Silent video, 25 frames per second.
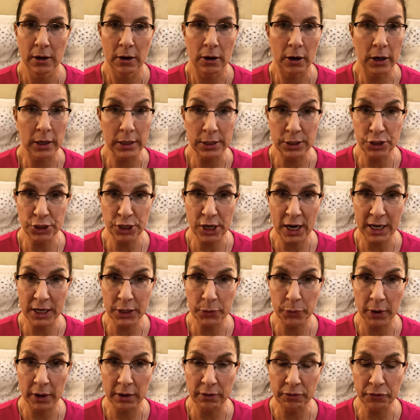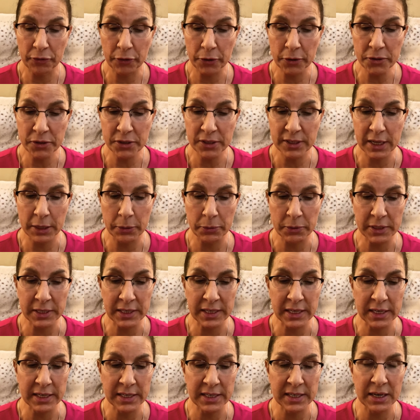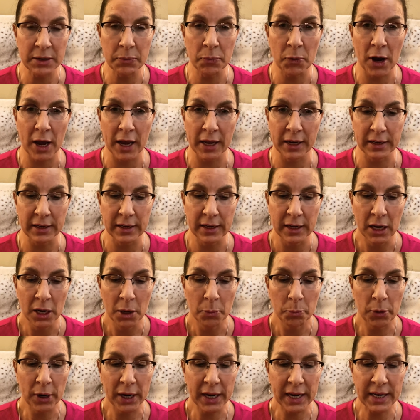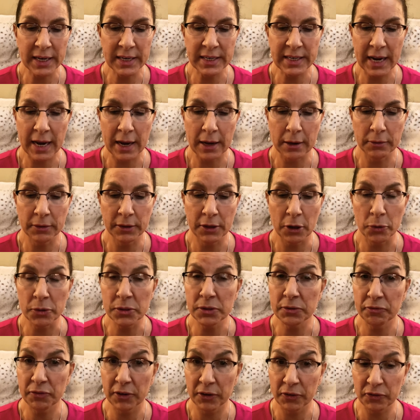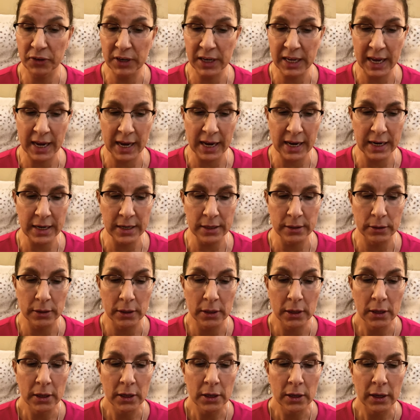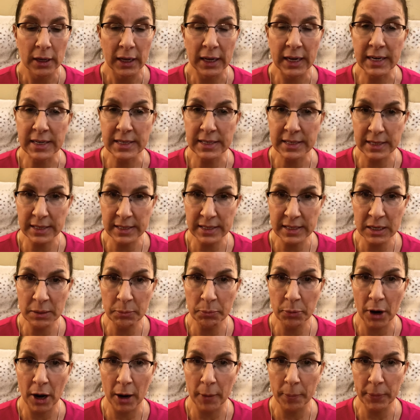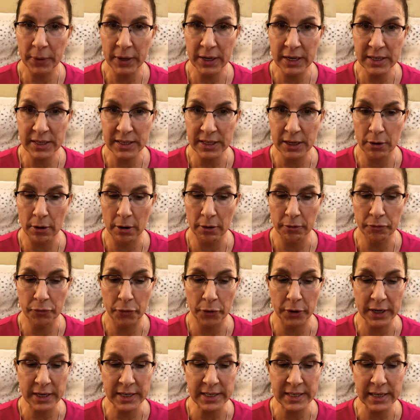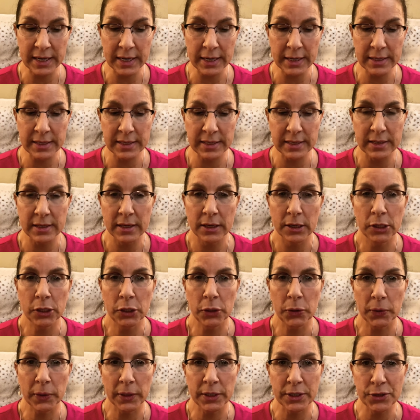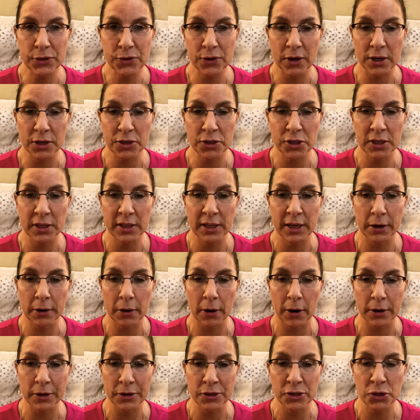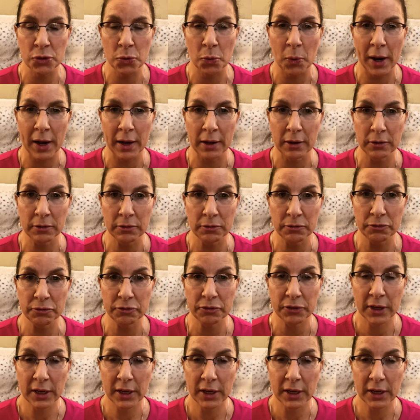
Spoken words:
On January 1st, there were 61. Breaking down those 58, existing properties, there are 46. New construction, there are 12.